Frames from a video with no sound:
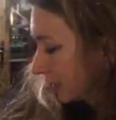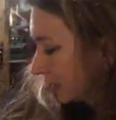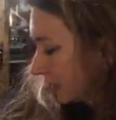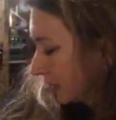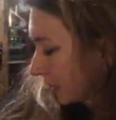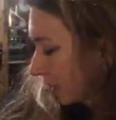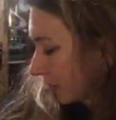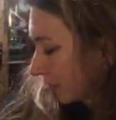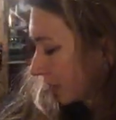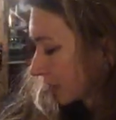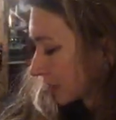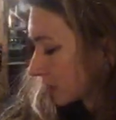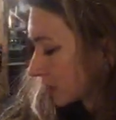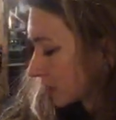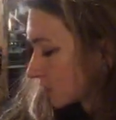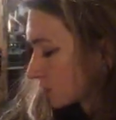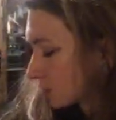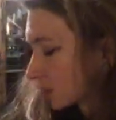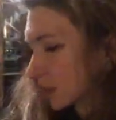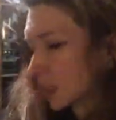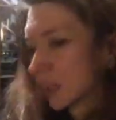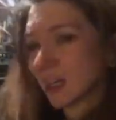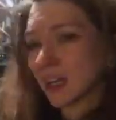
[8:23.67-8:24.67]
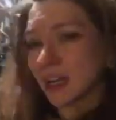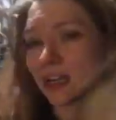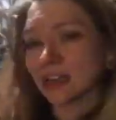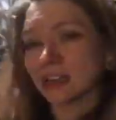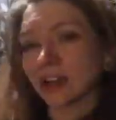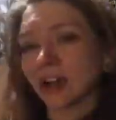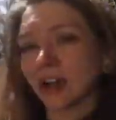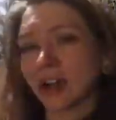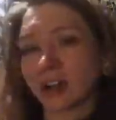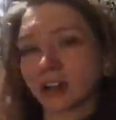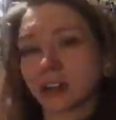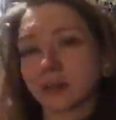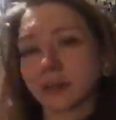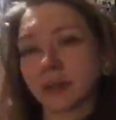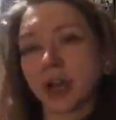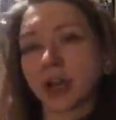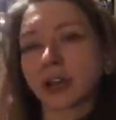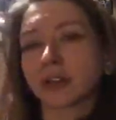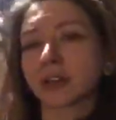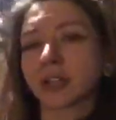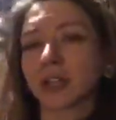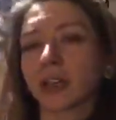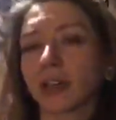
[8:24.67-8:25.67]
All right, this one like I talked
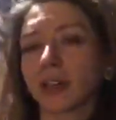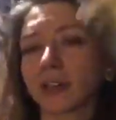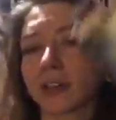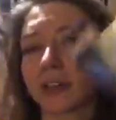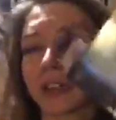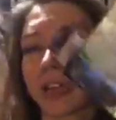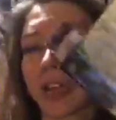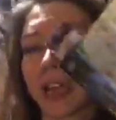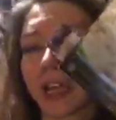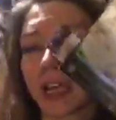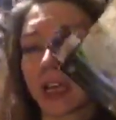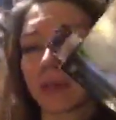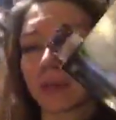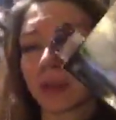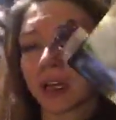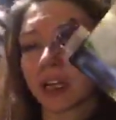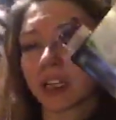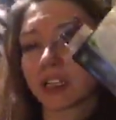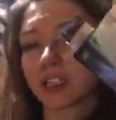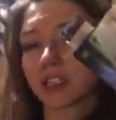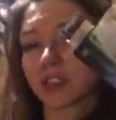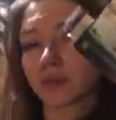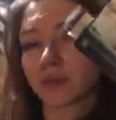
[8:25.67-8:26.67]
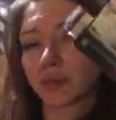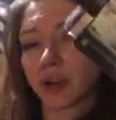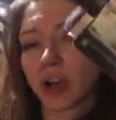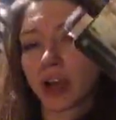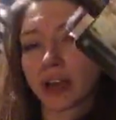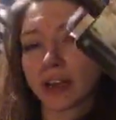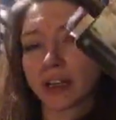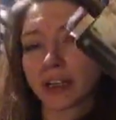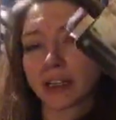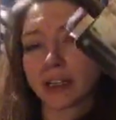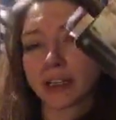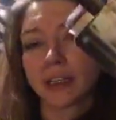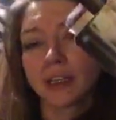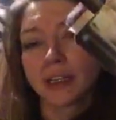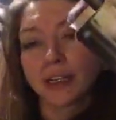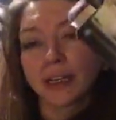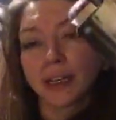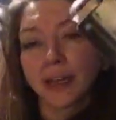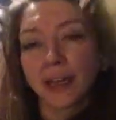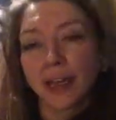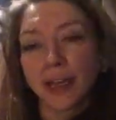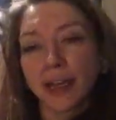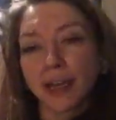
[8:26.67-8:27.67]
about the other day, but I just brought it
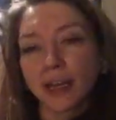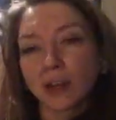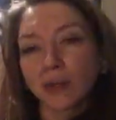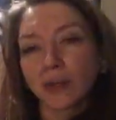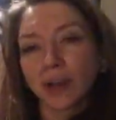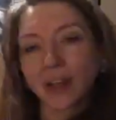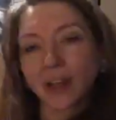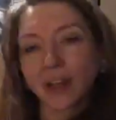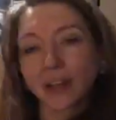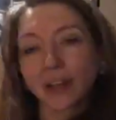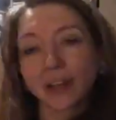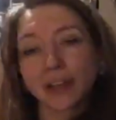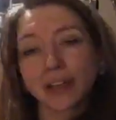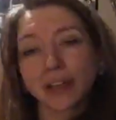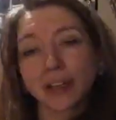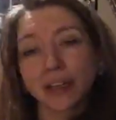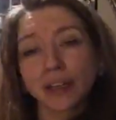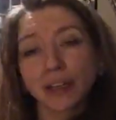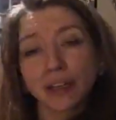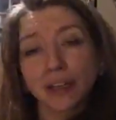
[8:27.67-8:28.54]
anyway.